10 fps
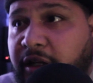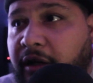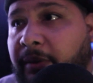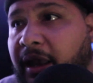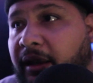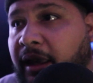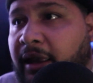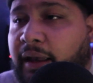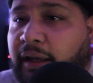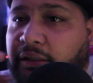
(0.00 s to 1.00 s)
hair back,
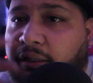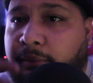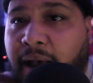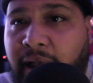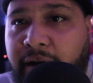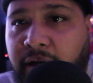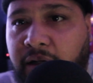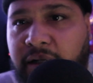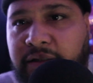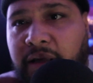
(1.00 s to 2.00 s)
and then my
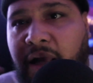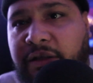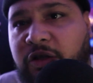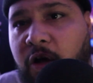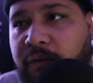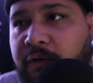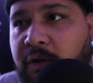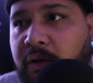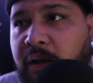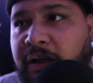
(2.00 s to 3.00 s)
hair is a lot
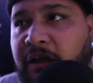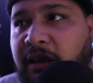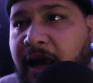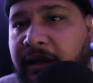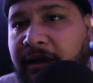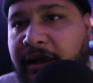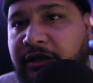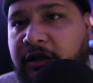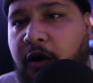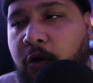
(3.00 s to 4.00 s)
softer and a lot
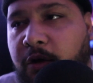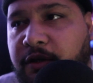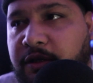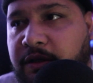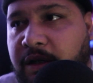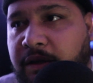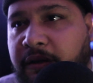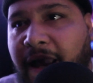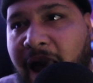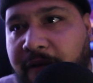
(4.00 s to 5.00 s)
less coarse than
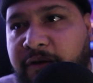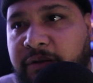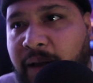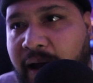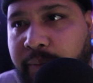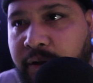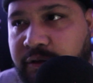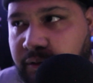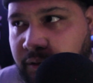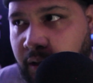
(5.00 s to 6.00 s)
the average black
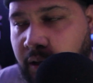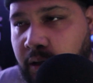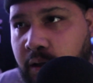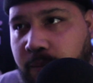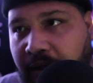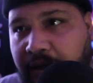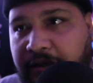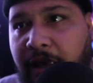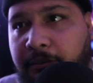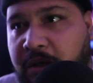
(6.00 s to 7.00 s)
person because
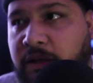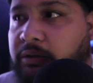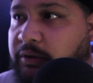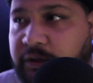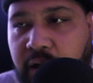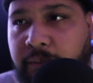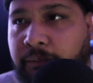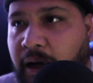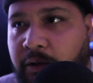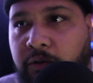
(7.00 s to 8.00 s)
I'm mixed with
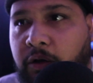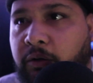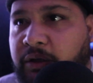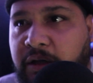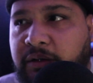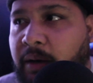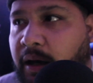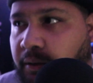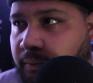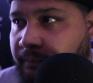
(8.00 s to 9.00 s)
something. I don't know. It doesn't
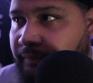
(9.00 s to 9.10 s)
matter.